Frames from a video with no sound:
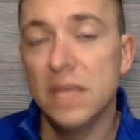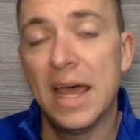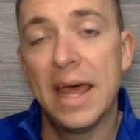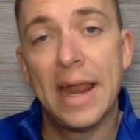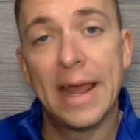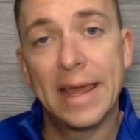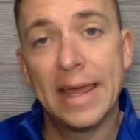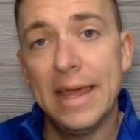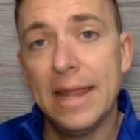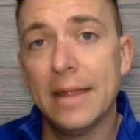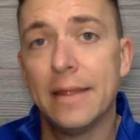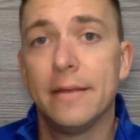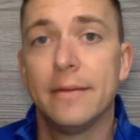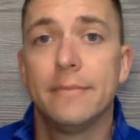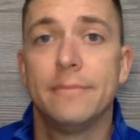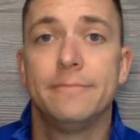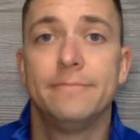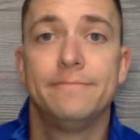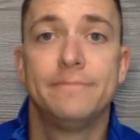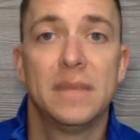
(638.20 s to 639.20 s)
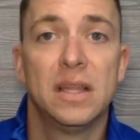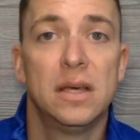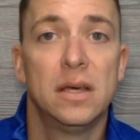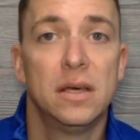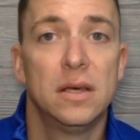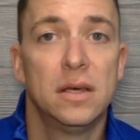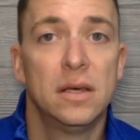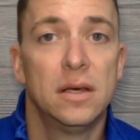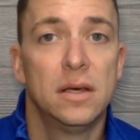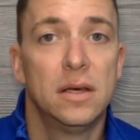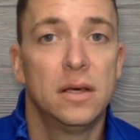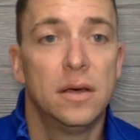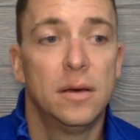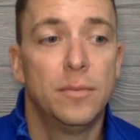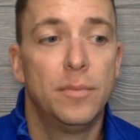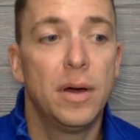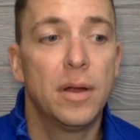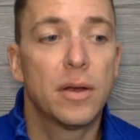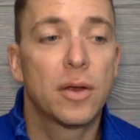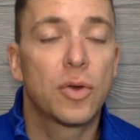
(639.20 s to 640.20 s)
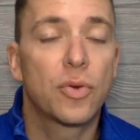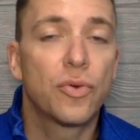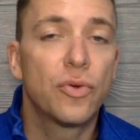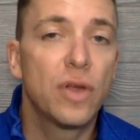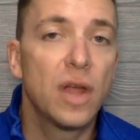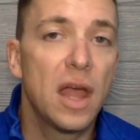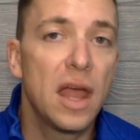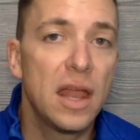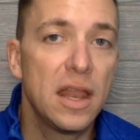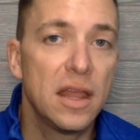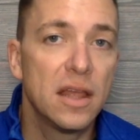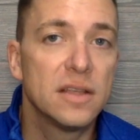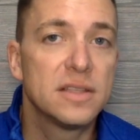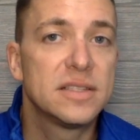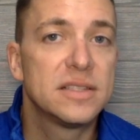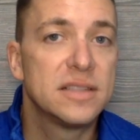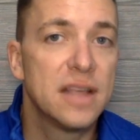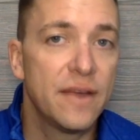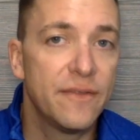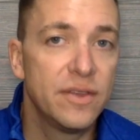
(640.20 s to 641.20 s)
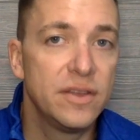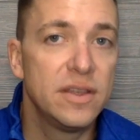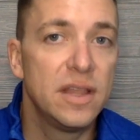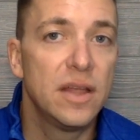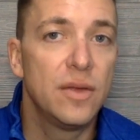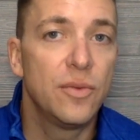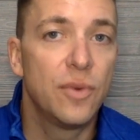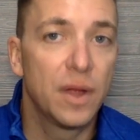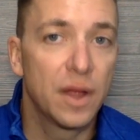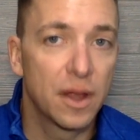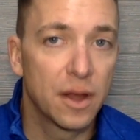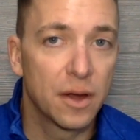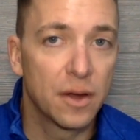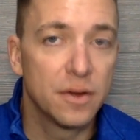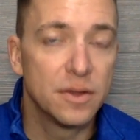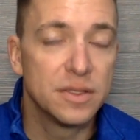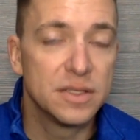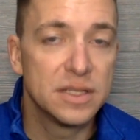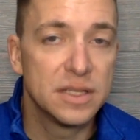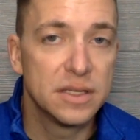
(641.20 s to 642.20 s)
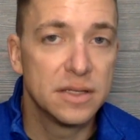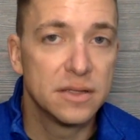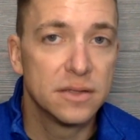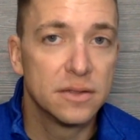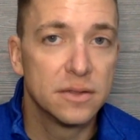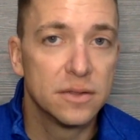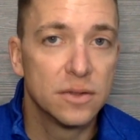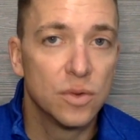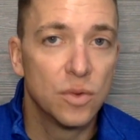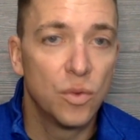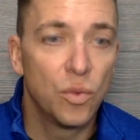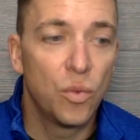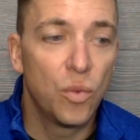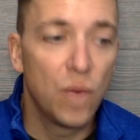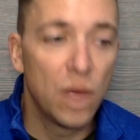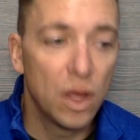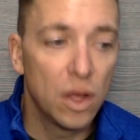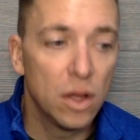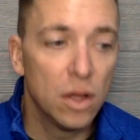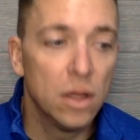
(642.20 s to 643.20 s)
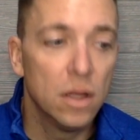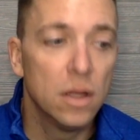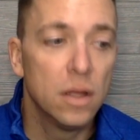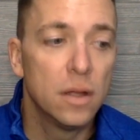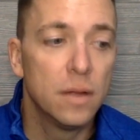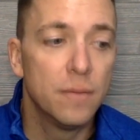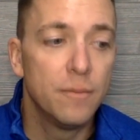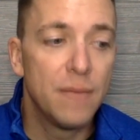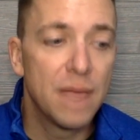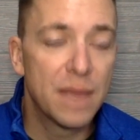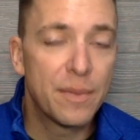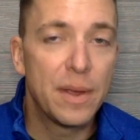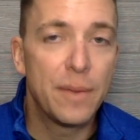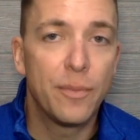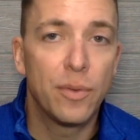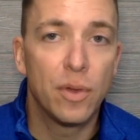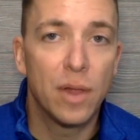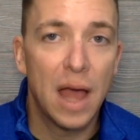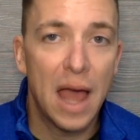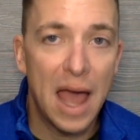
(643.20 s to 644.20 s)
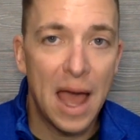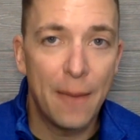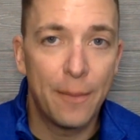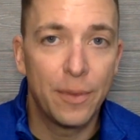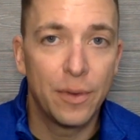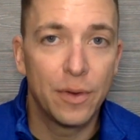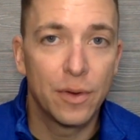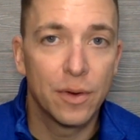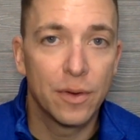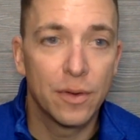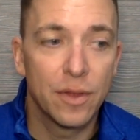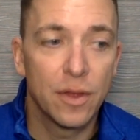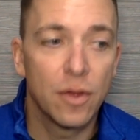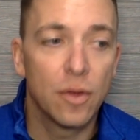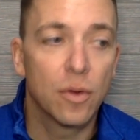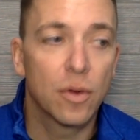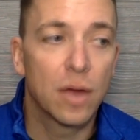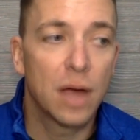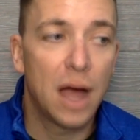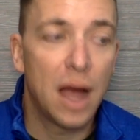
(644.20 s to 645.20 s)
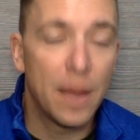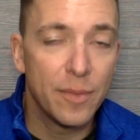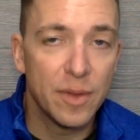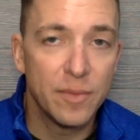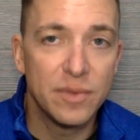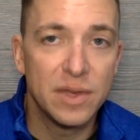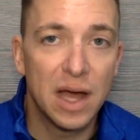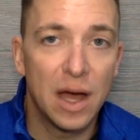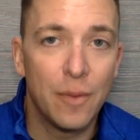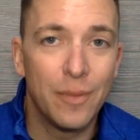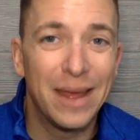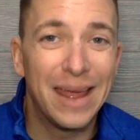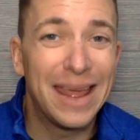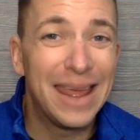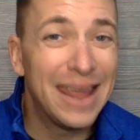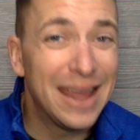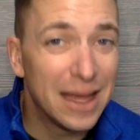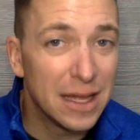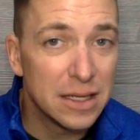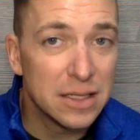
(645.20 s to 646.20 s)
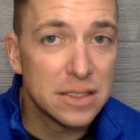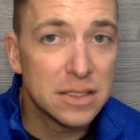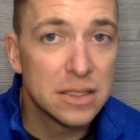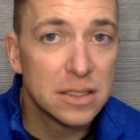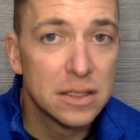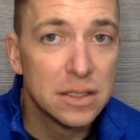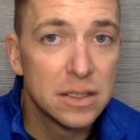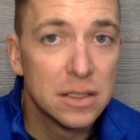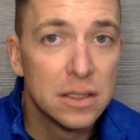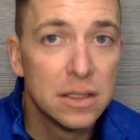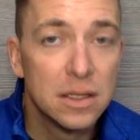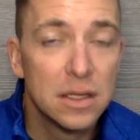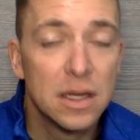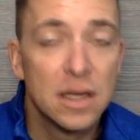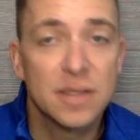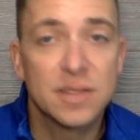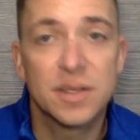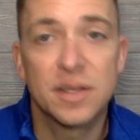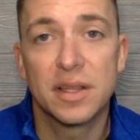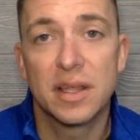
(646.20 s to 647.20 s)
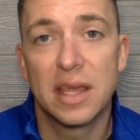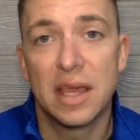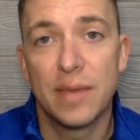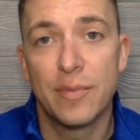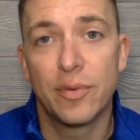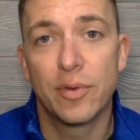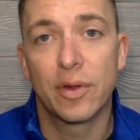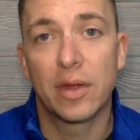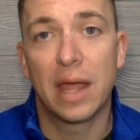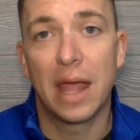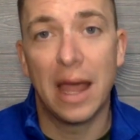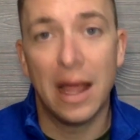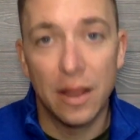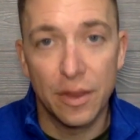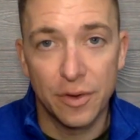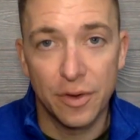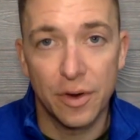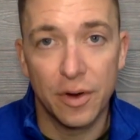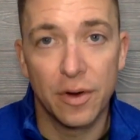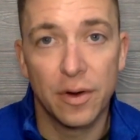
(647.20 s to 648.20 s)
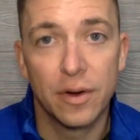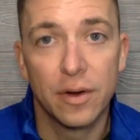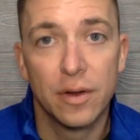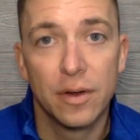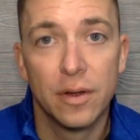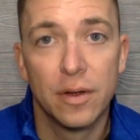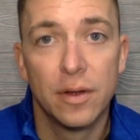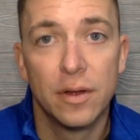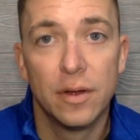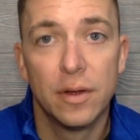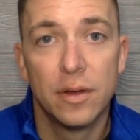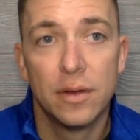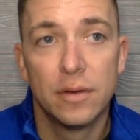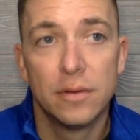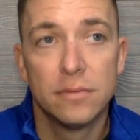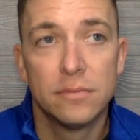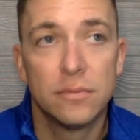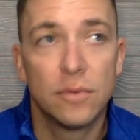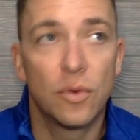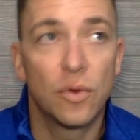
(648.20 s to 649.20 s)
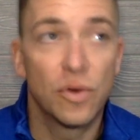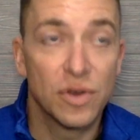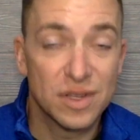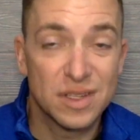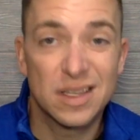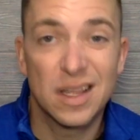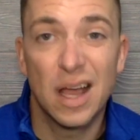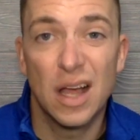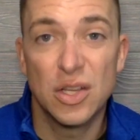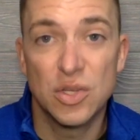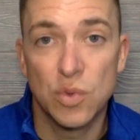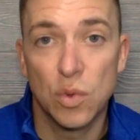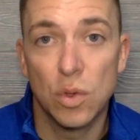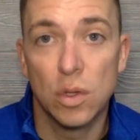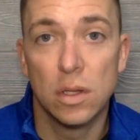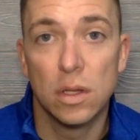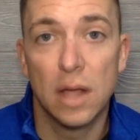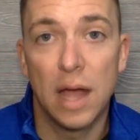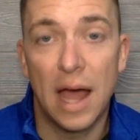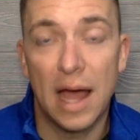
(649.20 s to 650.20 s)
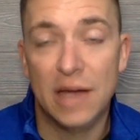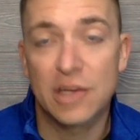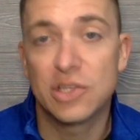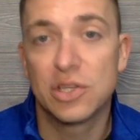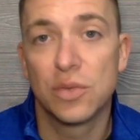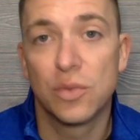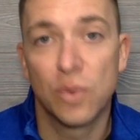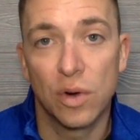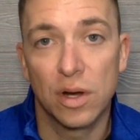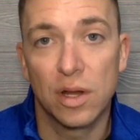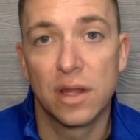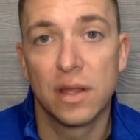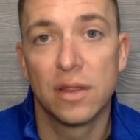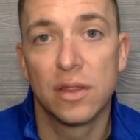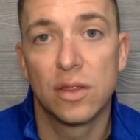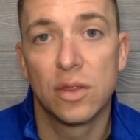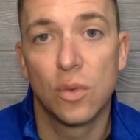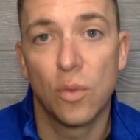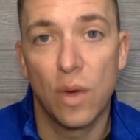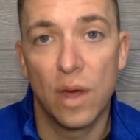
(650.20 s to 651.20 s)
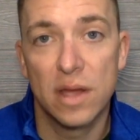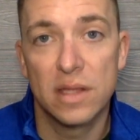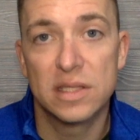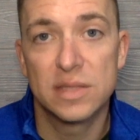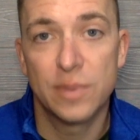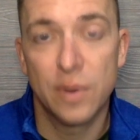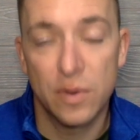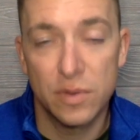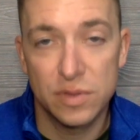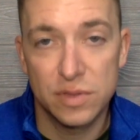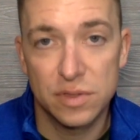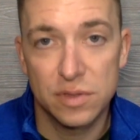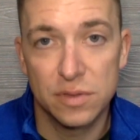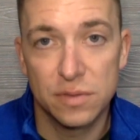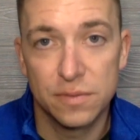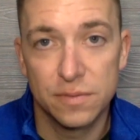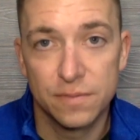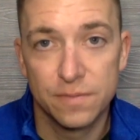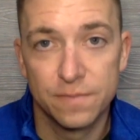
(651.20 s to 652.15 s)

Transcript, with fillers: And I get it. But creating a seven day rain guarantee will make people happier. They'll calm them down, and it's going to keep your calendar or your schedule actually working the way it's supposed to.